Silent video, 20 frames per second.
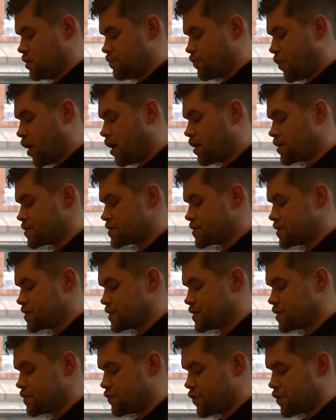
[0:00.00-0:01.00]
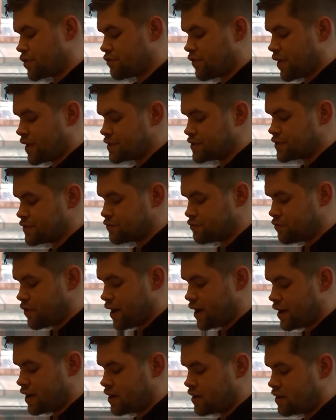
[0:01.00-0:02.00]
past the silver threads of
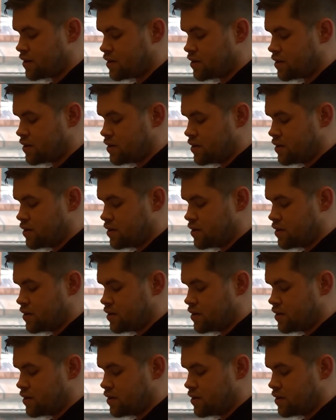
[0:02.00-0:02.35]
rain